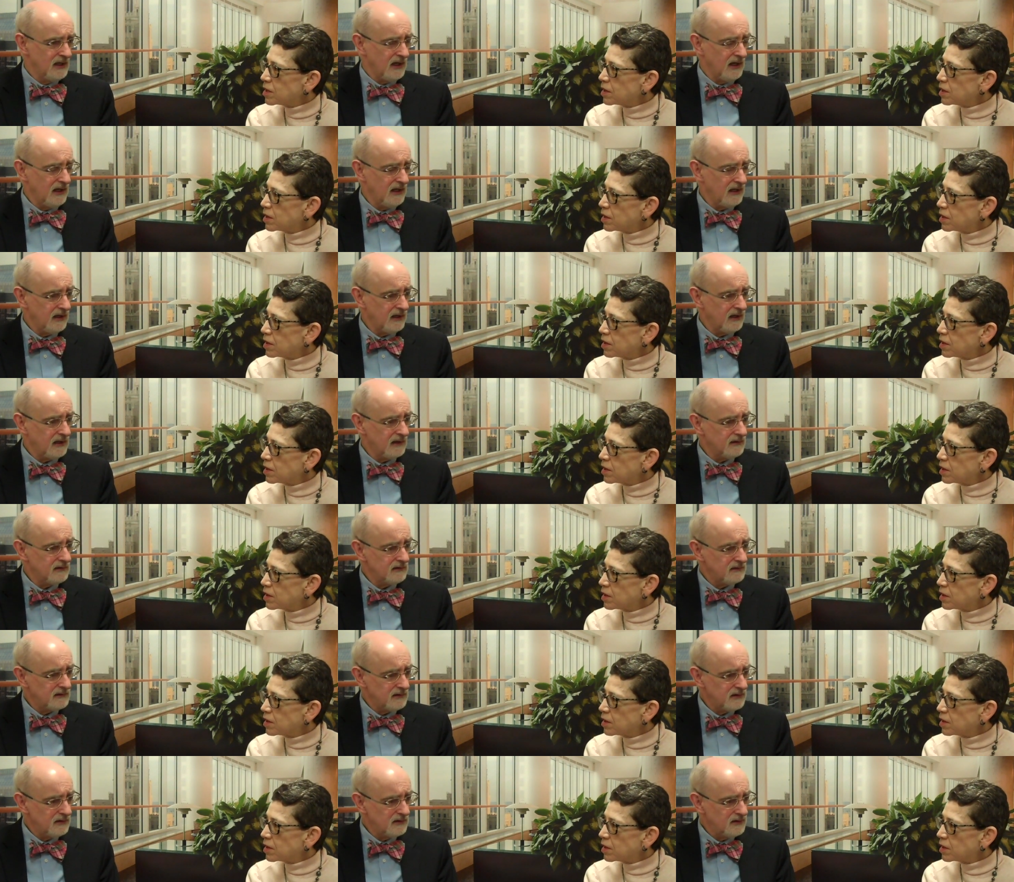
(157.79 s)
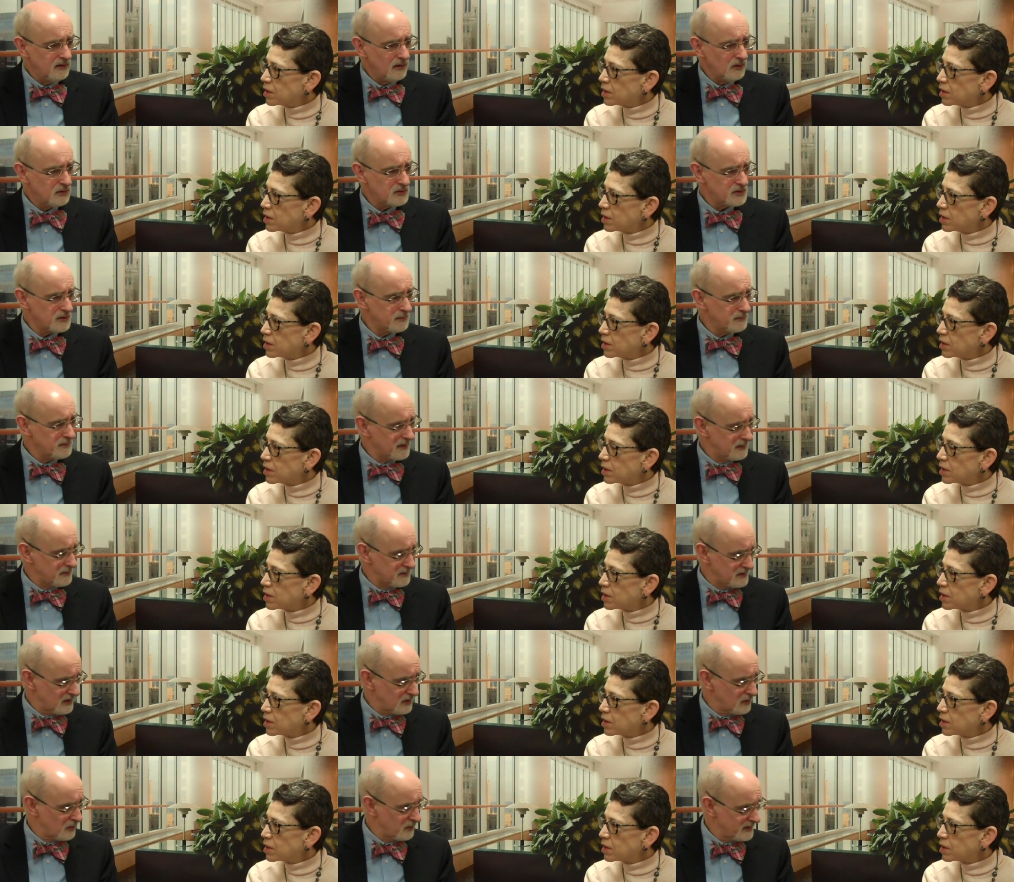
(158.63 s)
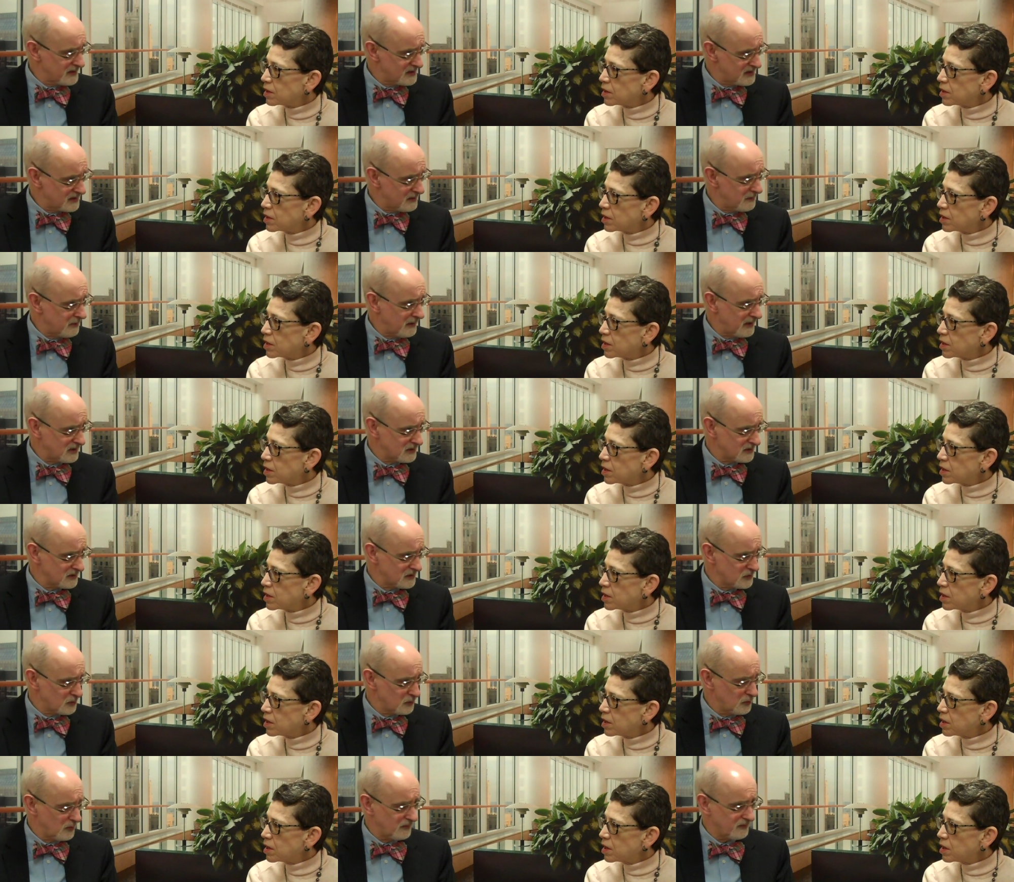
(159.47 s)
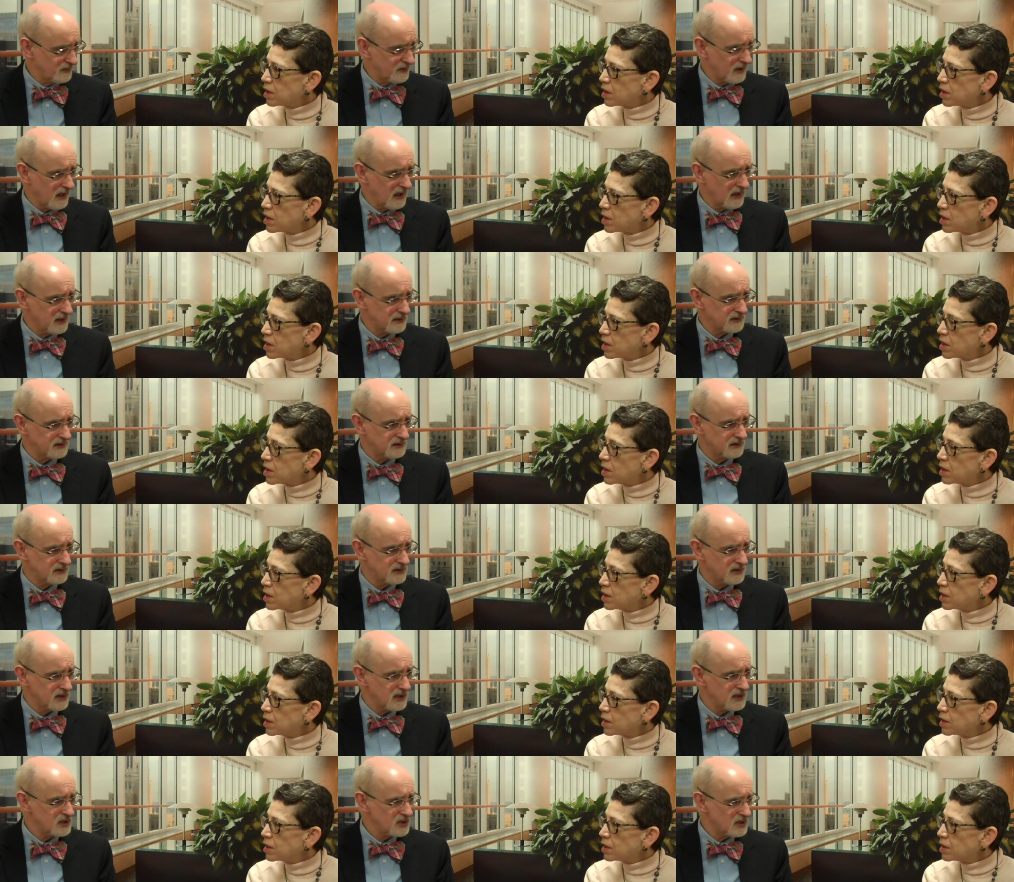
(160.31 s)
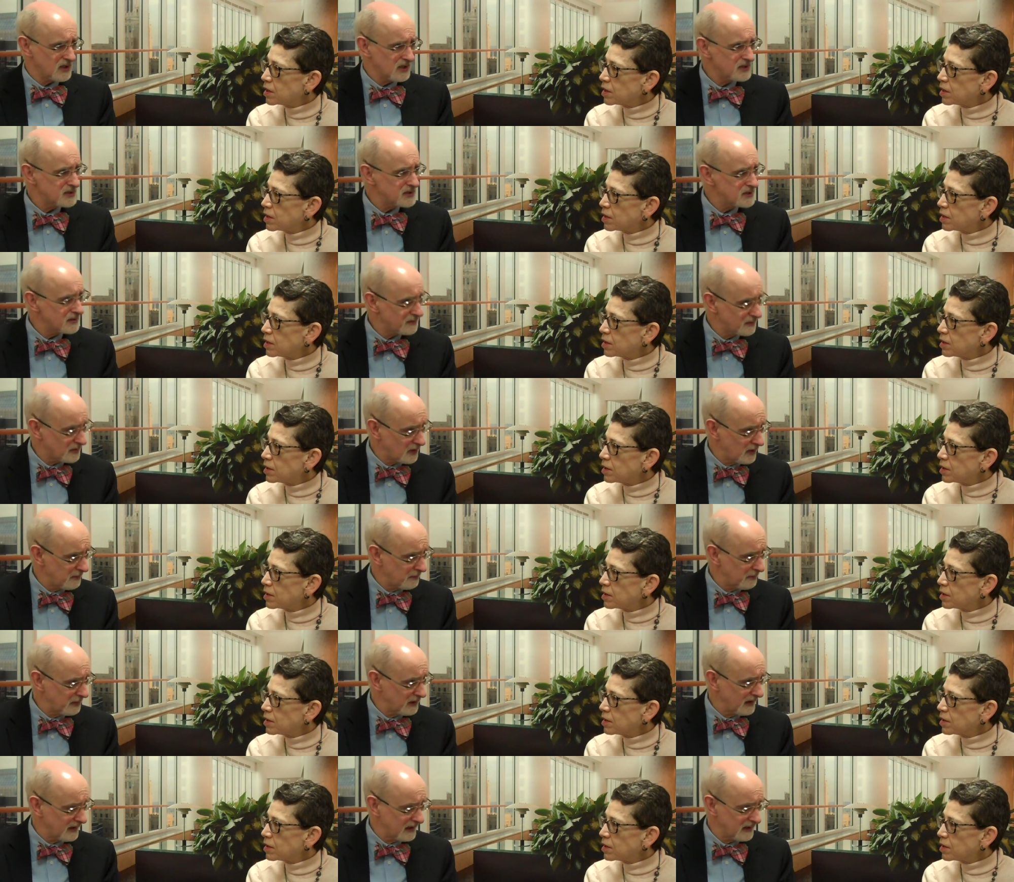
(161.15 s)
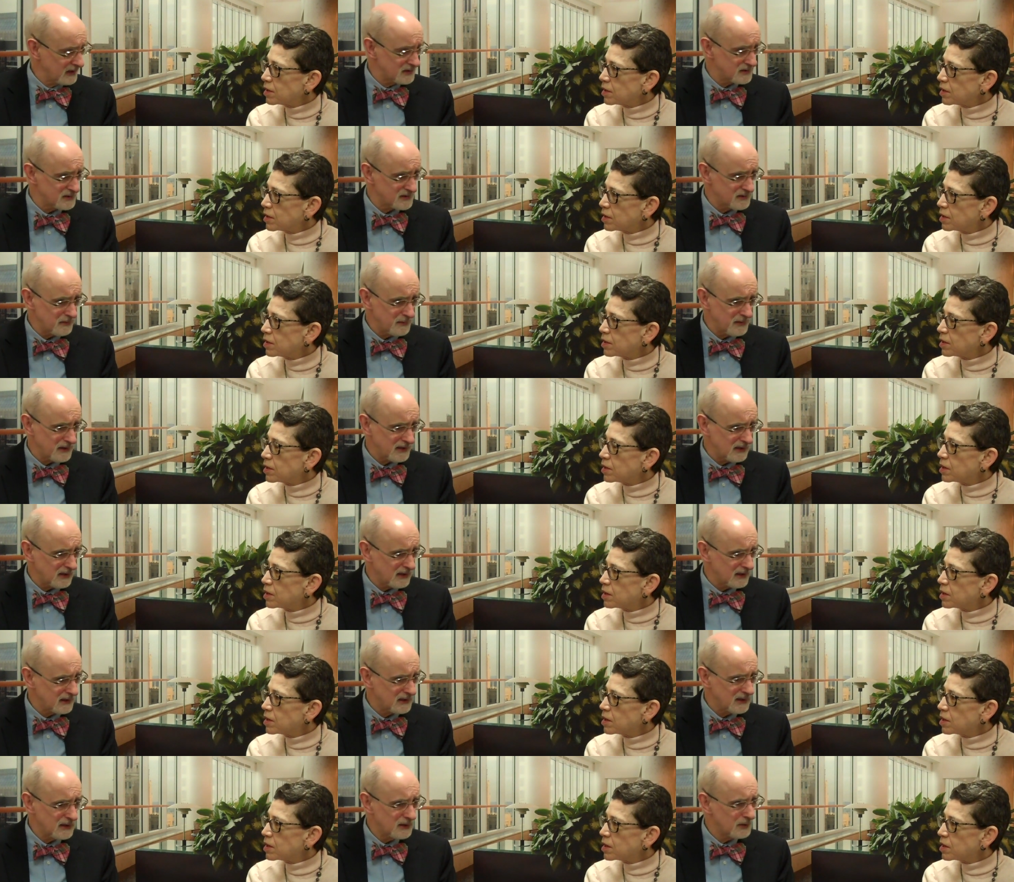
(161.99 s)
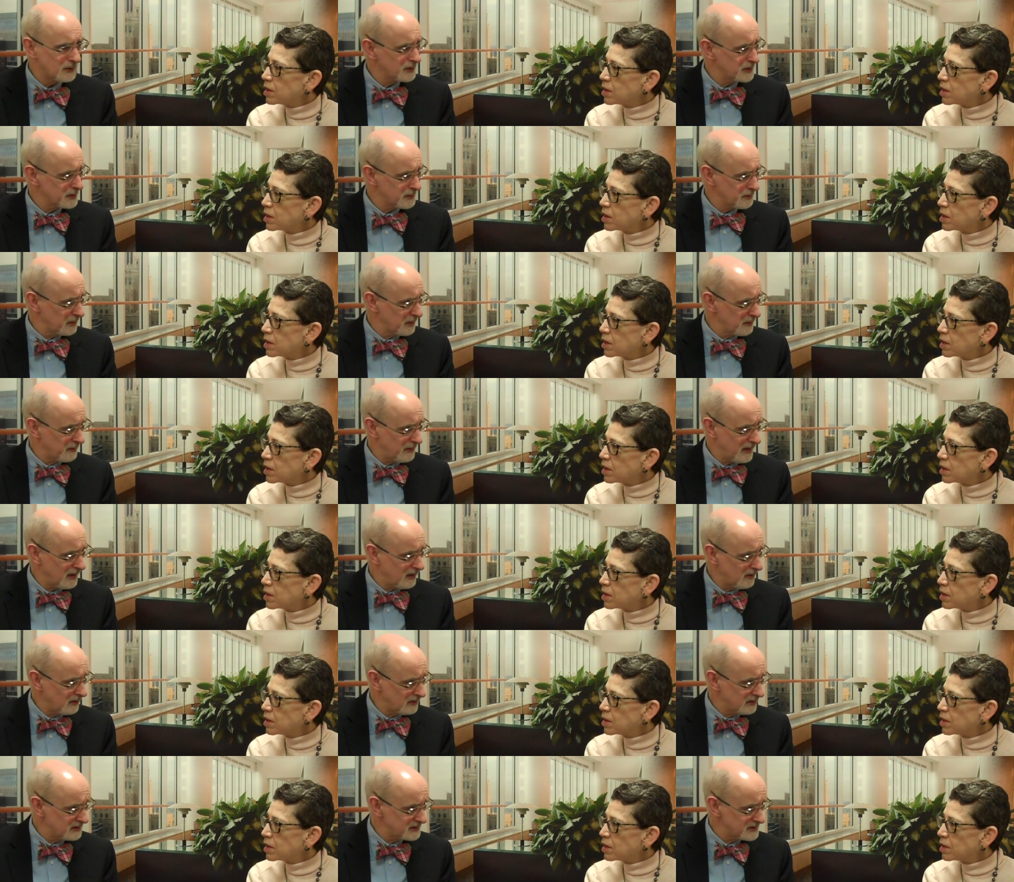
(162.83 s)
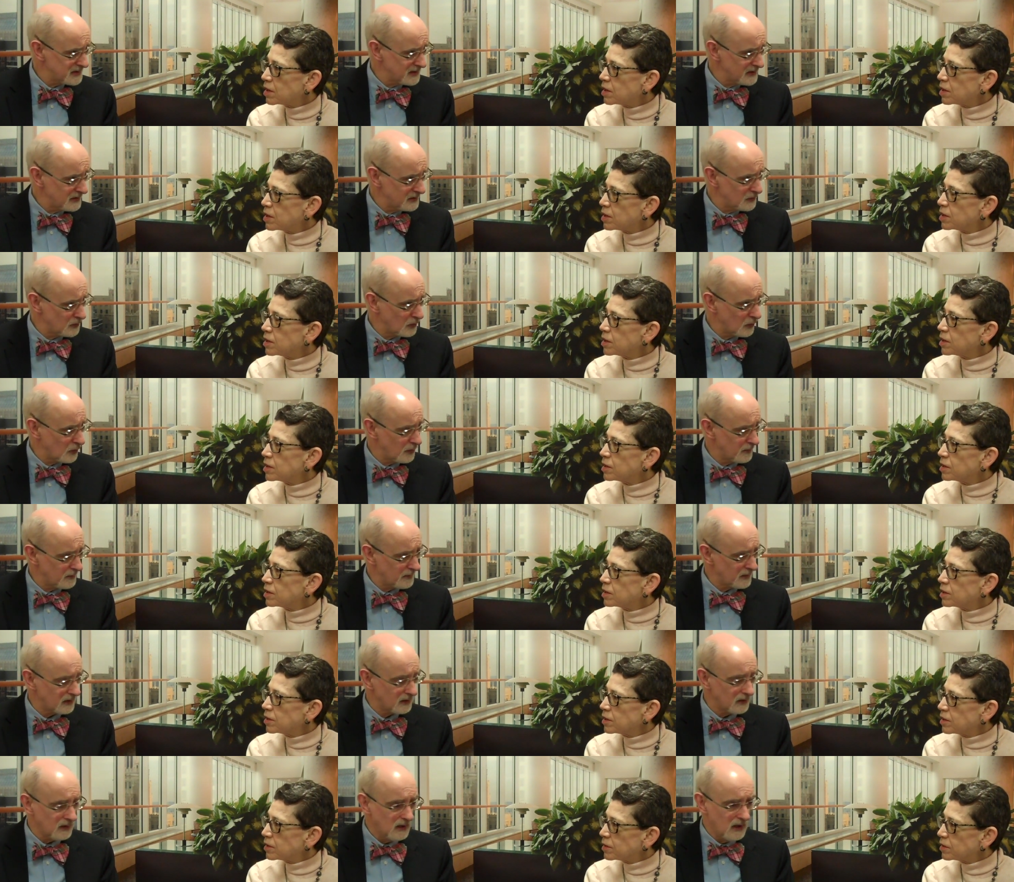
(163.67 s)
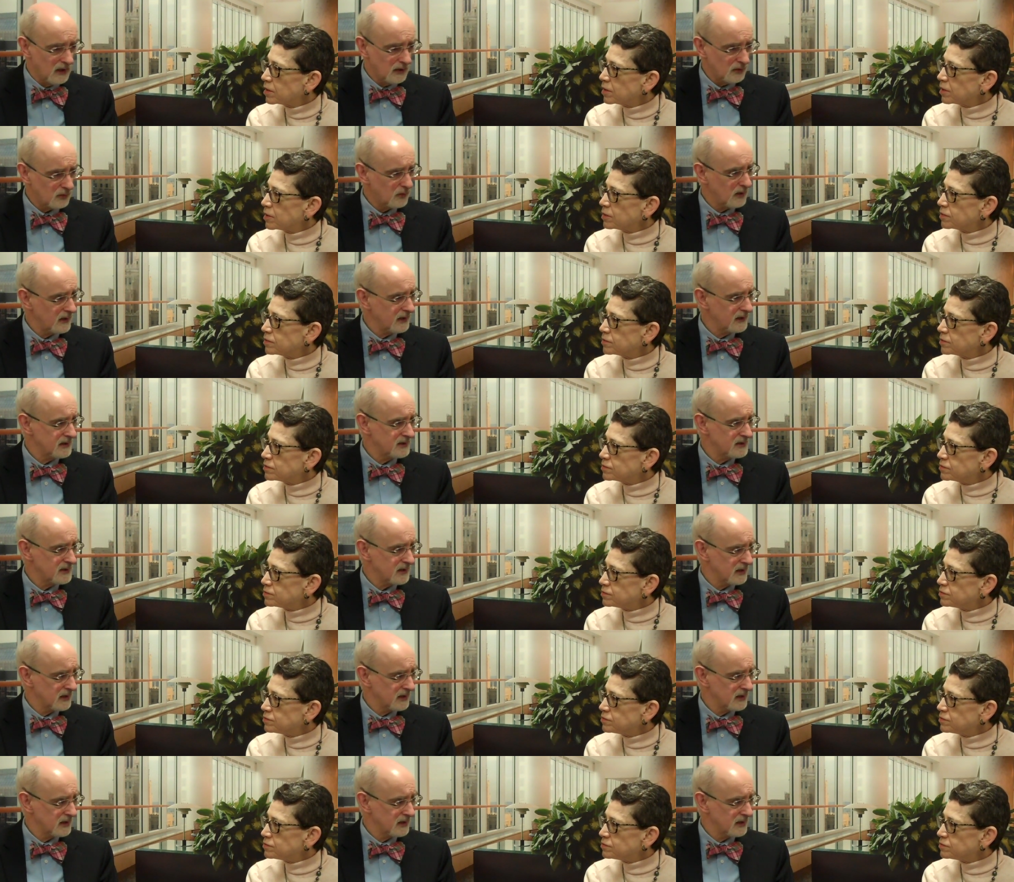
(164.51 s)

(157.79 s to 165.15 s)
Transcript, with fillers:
Speaker 1: And you know, sometimes I know we see patients who have got digestive complaints, something like irritable bowel syndrome or chronic